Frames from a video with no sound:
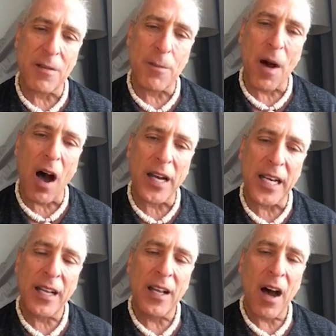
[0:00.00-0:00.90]

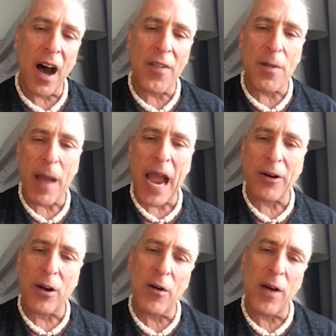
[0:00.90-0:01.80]
body on the
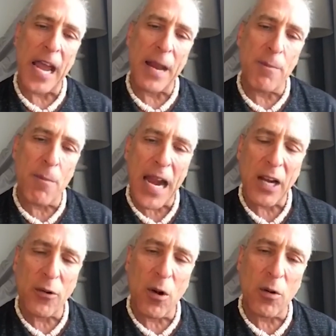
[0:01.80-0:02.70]
macro and
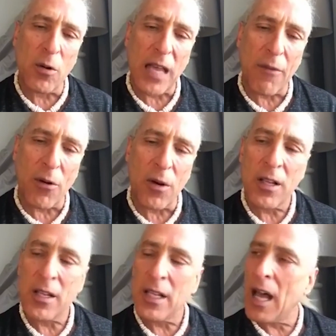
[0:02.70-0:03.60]
micro level.
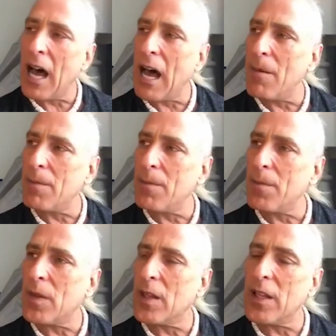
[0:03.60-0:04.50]

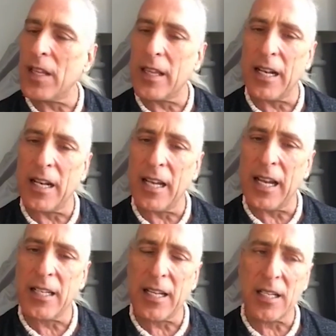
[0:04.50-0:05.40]
That
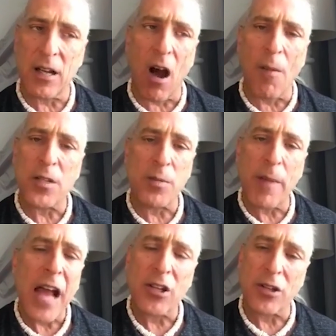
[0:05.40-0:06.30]
it's just almost
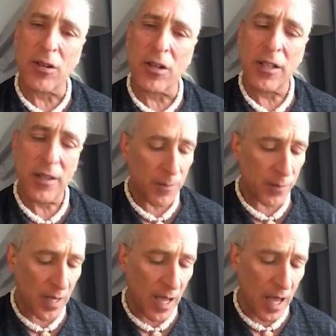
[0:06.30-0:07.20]
magical.
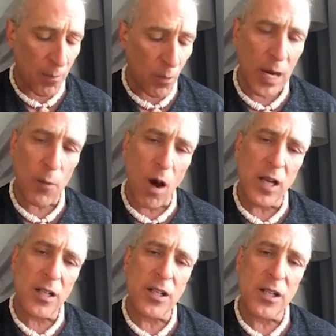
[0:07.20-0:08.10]
What I
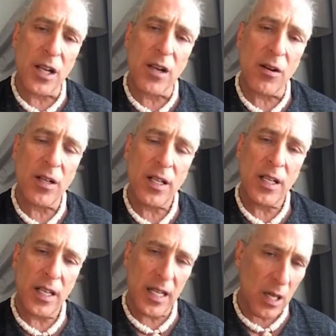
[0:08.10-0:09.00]
wanted to do
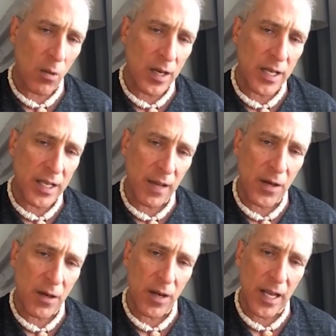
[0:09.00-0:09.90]
is I wanted to give
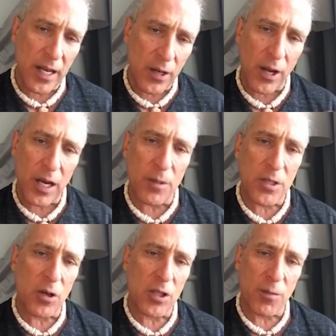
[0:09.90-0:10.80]
you an incredible
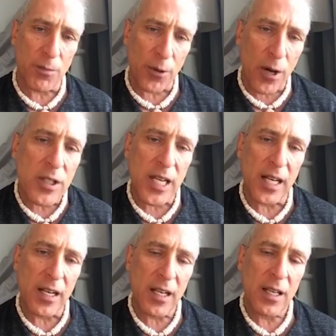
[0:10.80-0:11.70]
source of
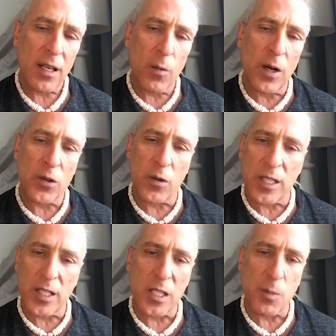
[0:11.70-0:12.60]
protein, which was the
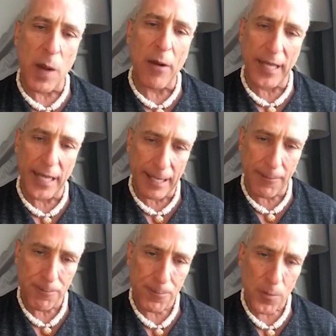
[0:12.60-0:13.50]
spirulina.
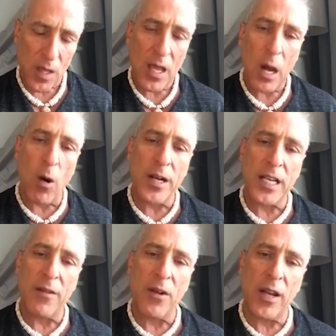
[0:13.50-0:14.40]
I wanted to give you an